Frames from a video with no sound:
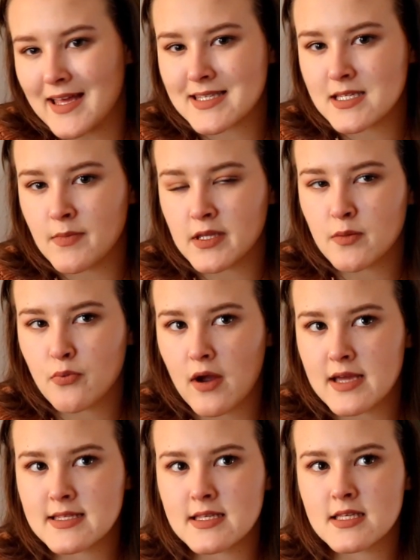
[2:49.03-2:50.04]
estimate the
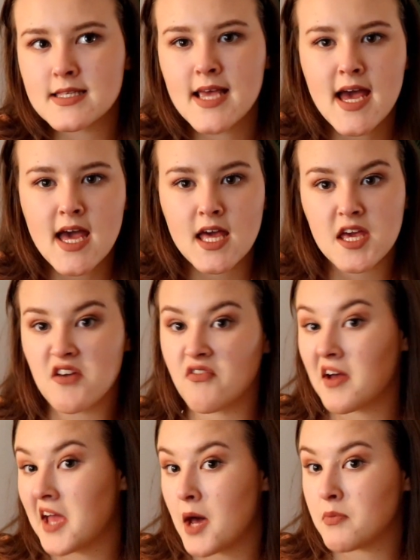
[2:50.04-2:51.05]
prices
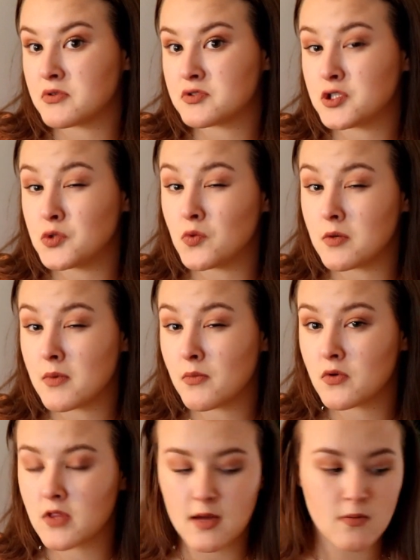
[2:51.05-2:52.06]
if I happen to
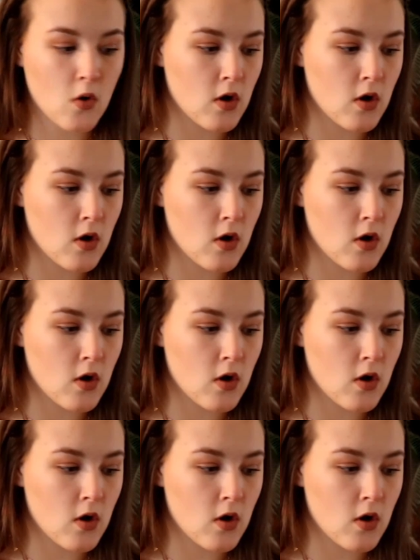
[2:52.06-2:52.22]
remember them.